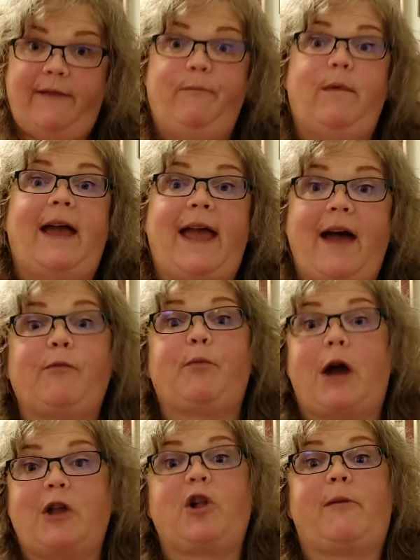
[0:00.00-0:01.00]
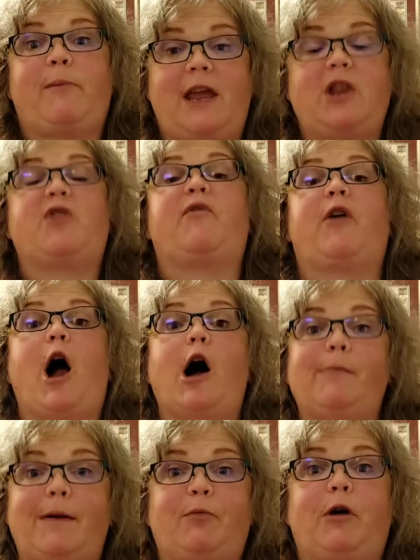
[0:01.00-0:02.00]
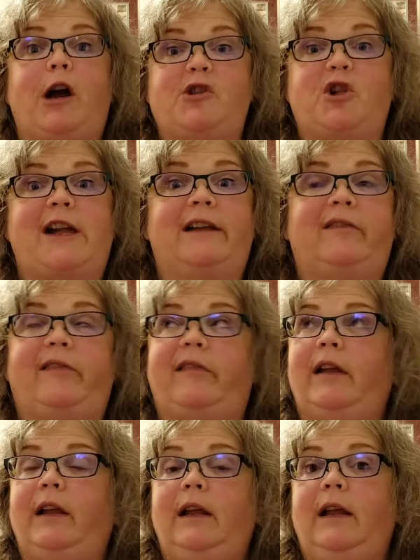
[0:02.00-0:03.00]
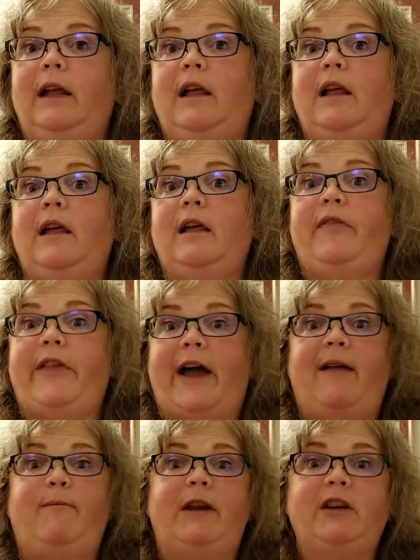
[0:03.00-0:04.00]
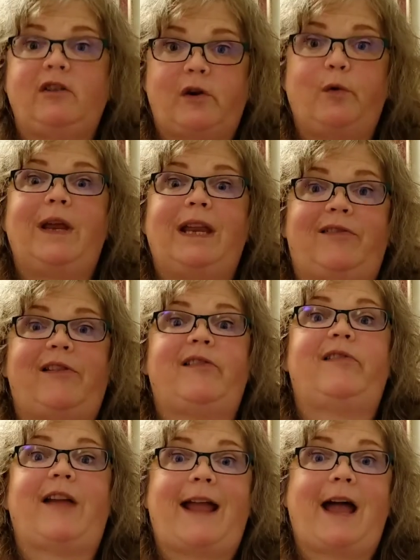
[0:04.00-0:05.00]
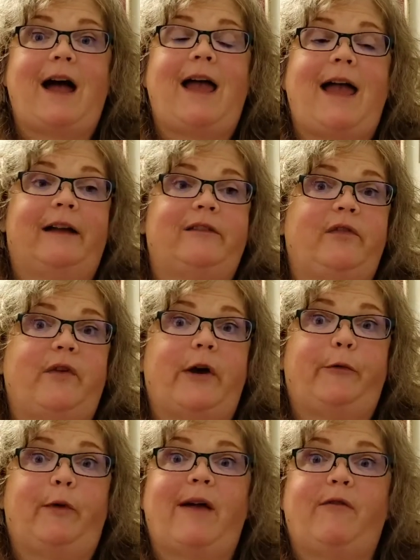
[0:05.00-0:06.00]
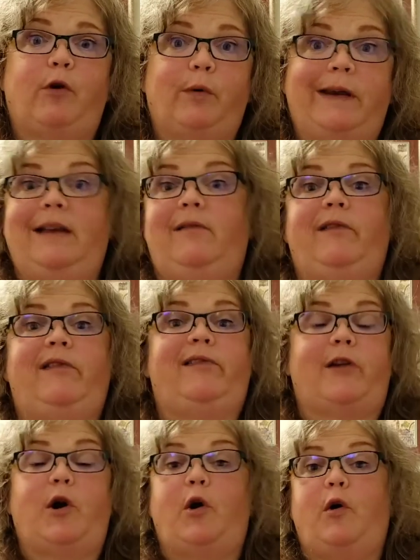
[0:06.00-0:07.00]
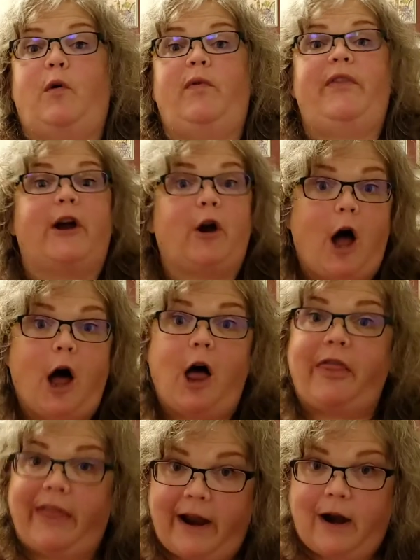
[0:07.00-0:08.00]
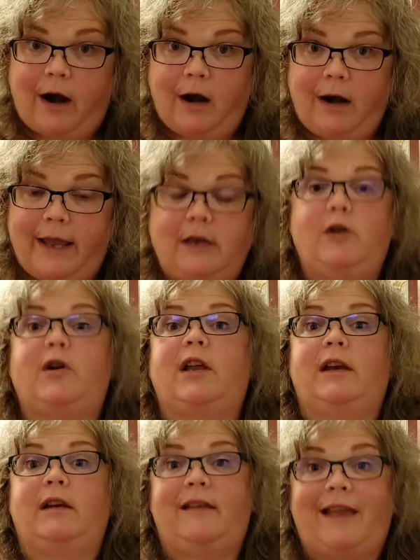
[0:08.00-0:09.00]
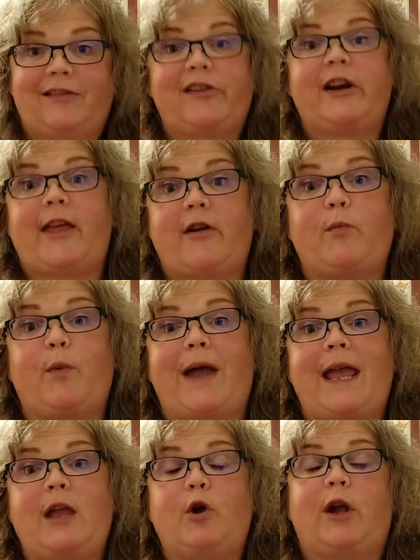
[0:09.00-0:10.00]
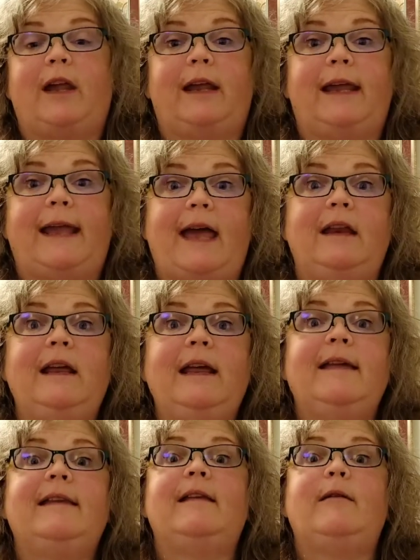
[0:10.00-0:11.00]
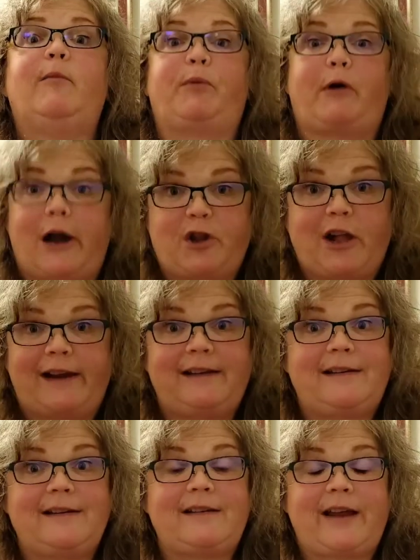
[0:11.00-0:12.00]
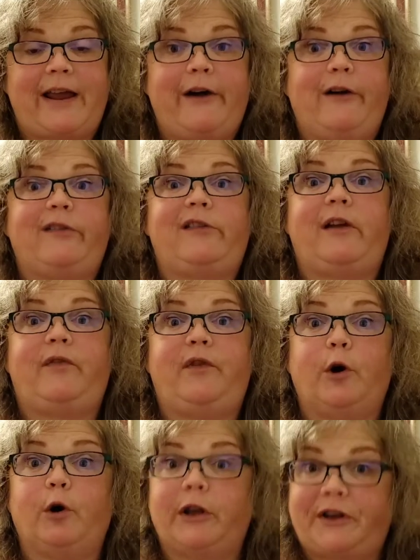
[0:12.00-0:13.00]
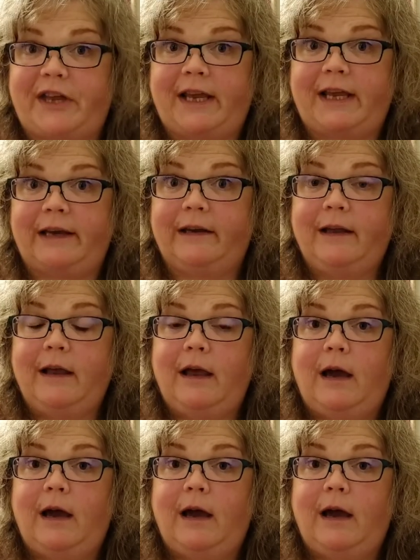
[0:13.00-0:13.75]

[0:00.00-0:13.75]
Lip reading: I have a project page for all my projects that I've been doing since I got active on Ravelry. So they're all there, and you can, that's another way you can get project details if you're looking.